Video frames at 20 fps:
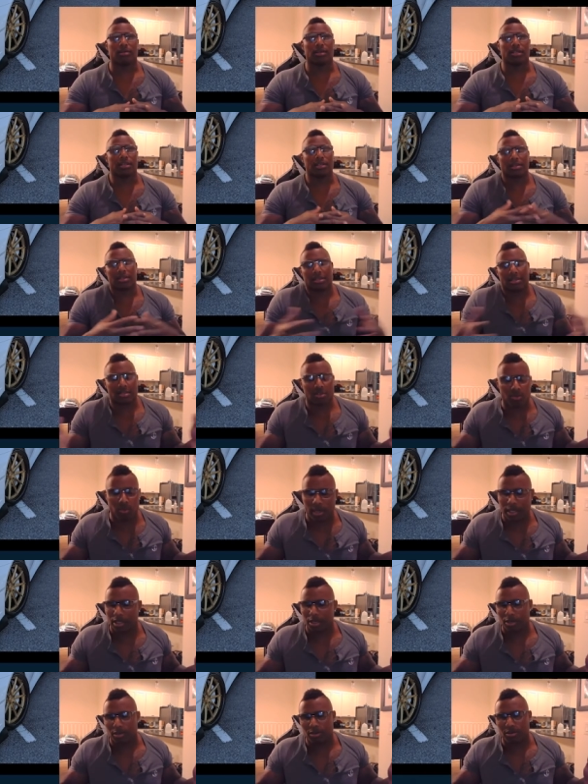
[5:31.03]
it's
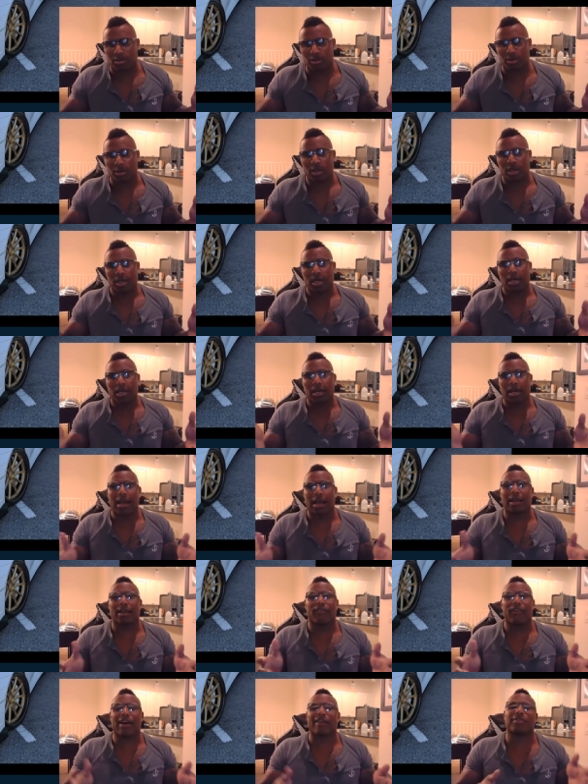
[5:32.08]
what you kind
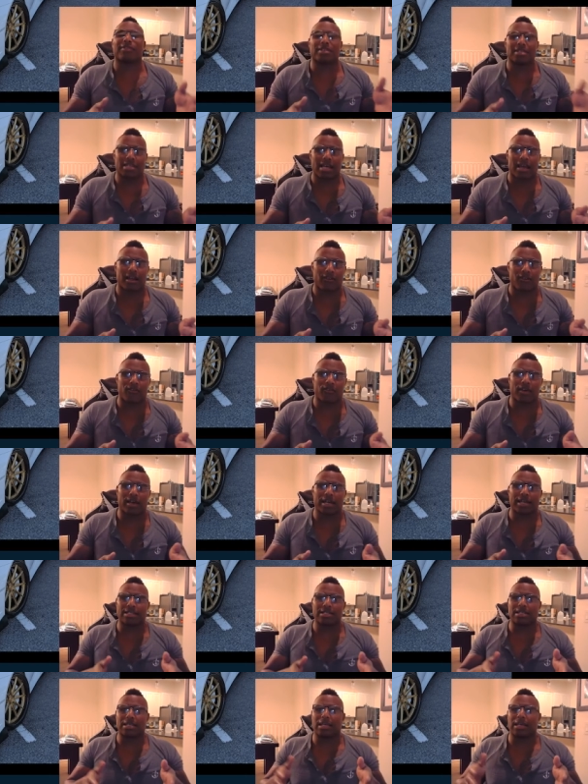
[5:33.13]
of have to
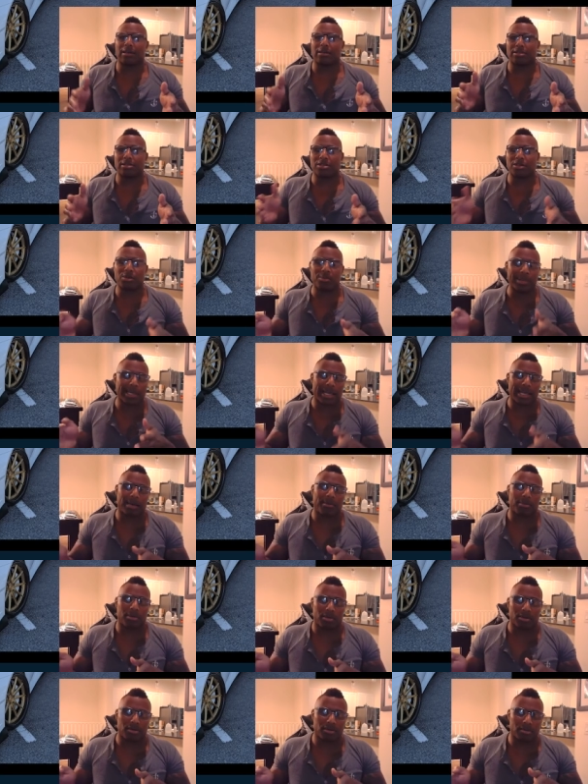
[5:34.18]
sacrifice to be
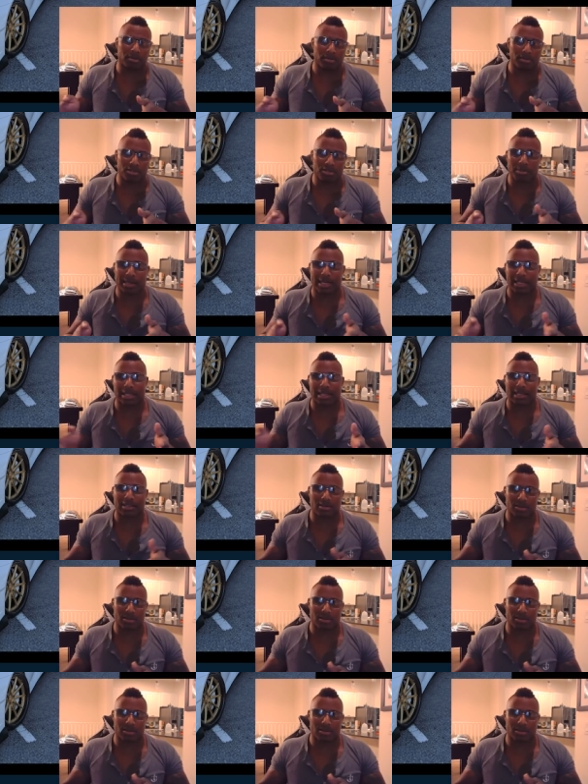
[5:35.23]
able to make that